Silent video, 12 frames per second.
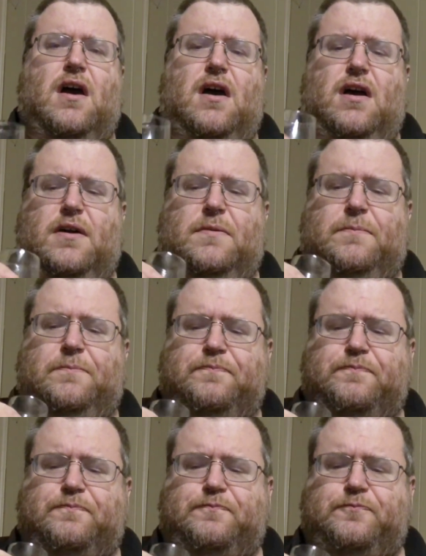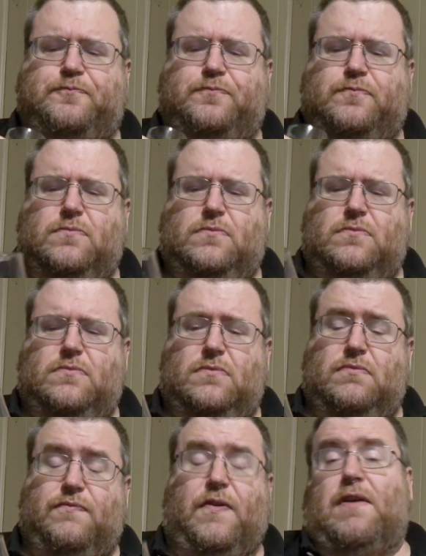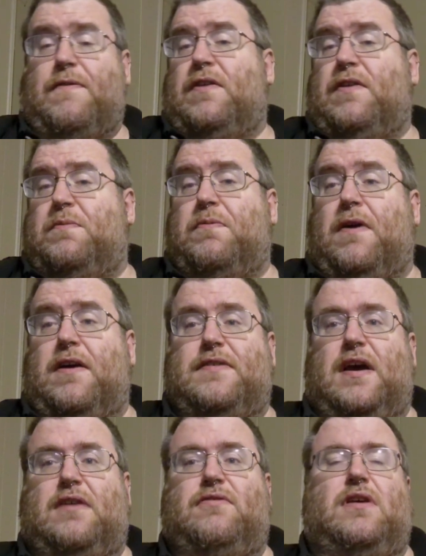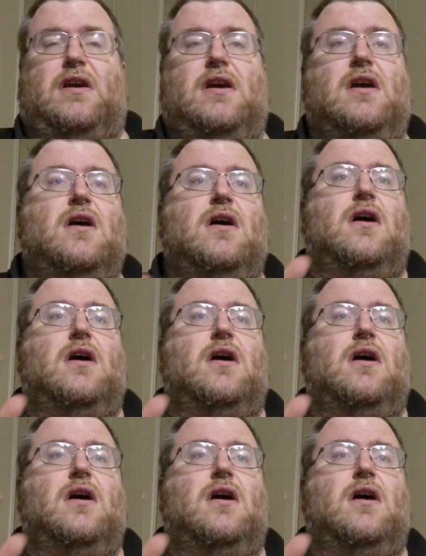Um, Very, very surprised actually.